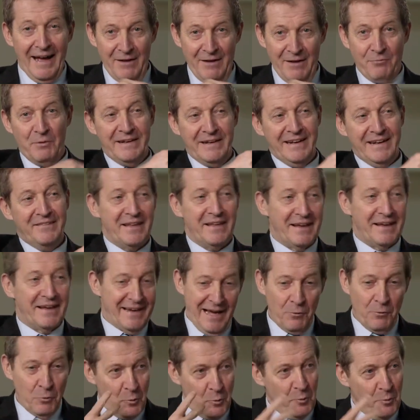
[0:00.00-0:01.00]
If we did that
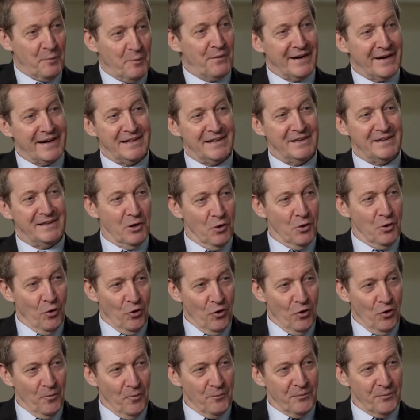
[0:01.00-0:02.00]
now, we'd be breaking the
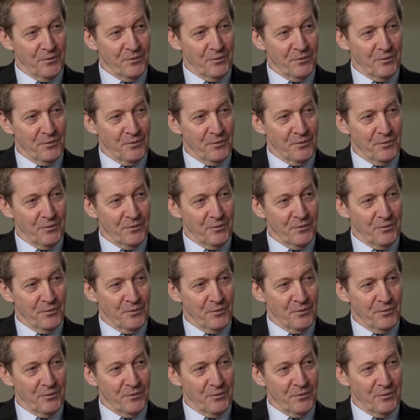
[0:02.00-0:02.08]
law.